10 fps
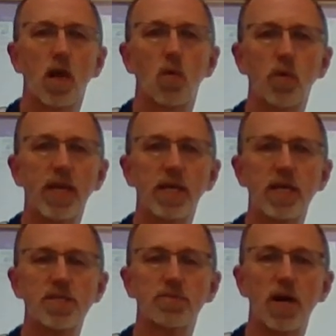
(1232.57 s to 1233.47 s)
we
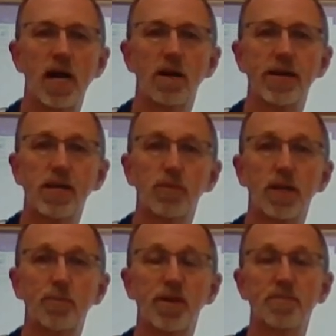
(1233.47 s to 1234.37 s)
need to write our
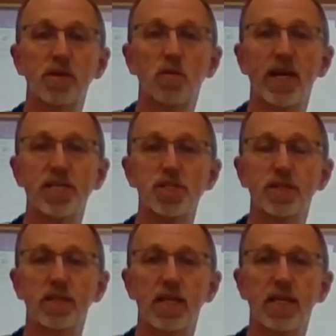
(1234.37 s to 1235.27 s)
equilibrium equation.
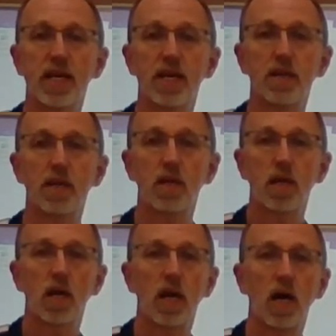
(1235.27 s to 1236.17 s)
Again,
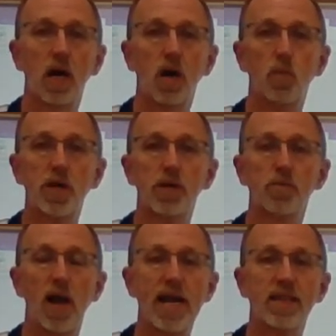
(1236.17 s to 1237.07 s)
we
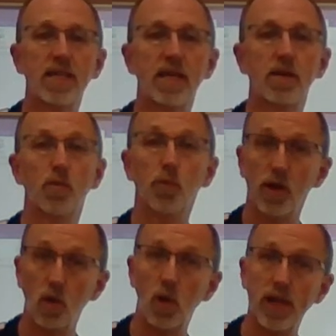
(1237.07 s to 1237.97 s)
could write the
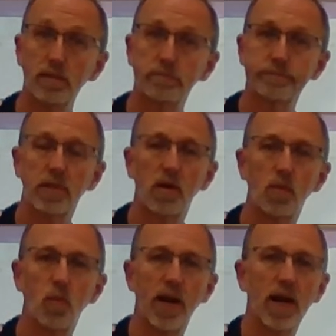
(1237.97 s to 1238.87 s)
real one,
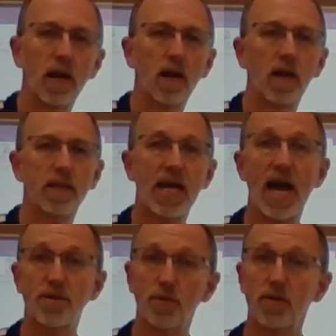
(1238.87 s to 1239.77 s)
where the
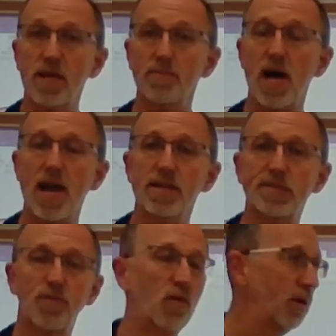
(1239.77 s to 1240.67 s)
hydronium ion
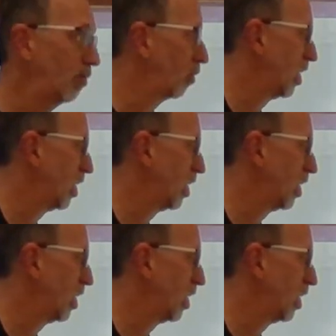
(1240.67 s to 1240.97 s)
is formed when